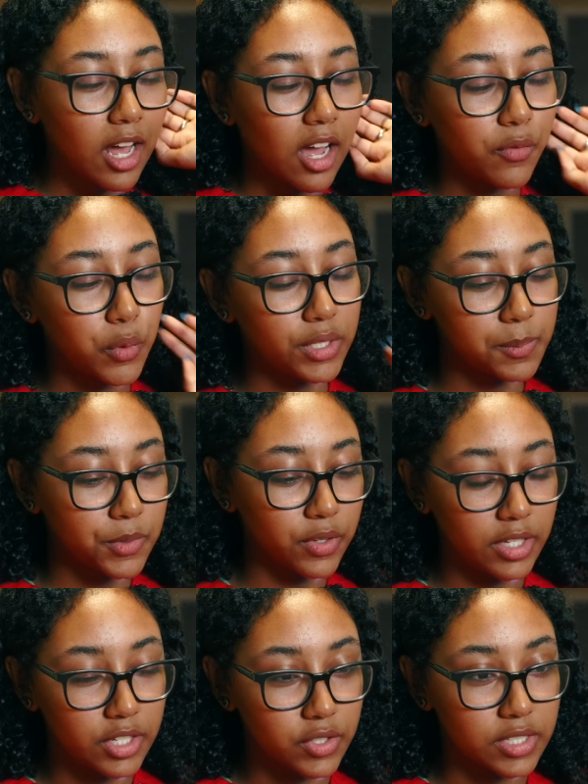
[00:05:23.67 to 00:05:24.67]
I've always been
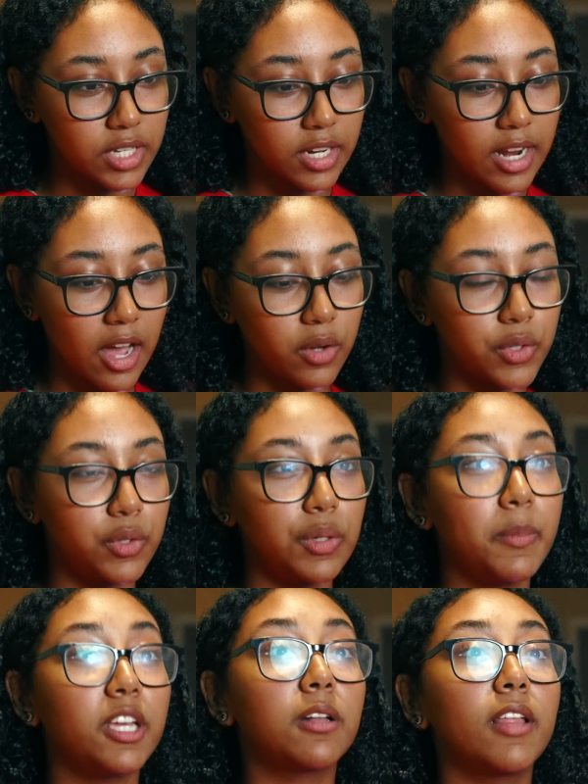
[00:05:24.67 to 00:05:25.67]
really interested in how do
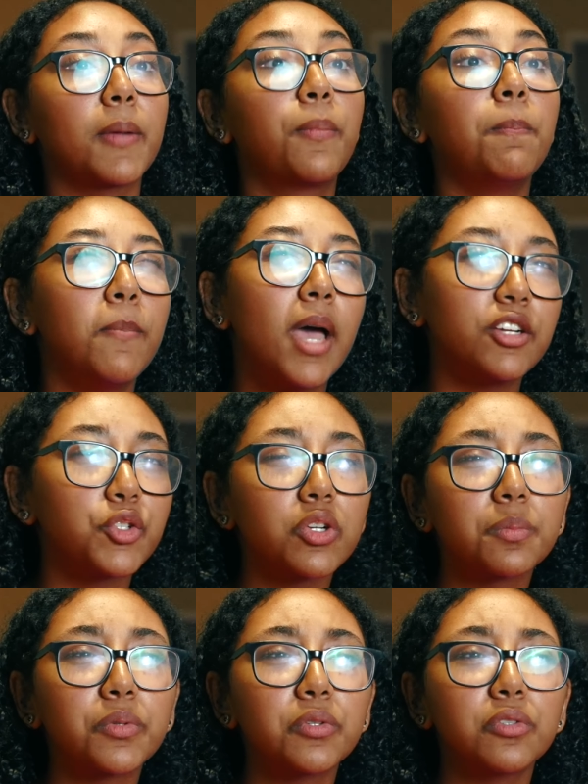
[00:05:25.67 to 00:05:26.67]
we make like
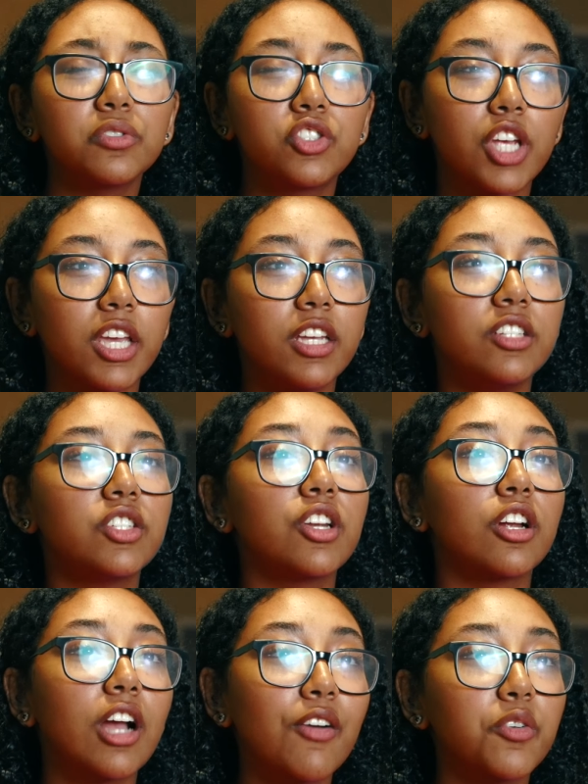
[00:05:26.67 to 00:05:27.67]
measurable change in
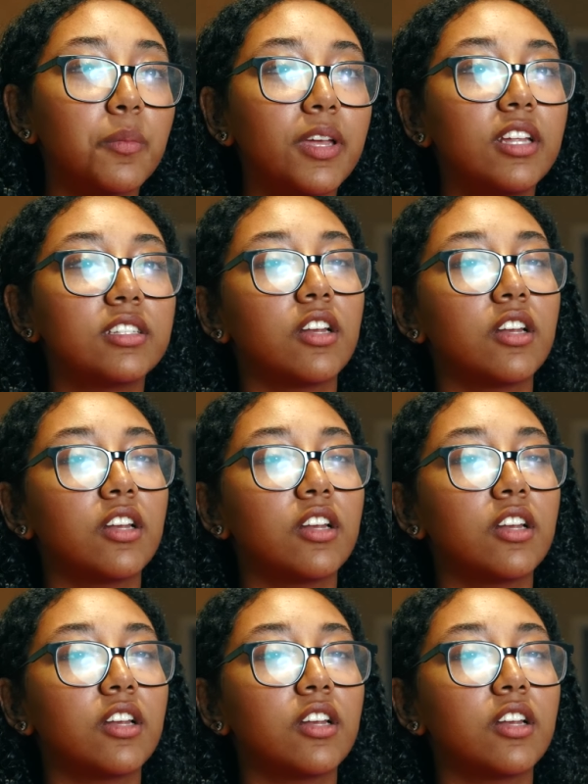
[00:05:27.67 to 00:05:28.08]
our government,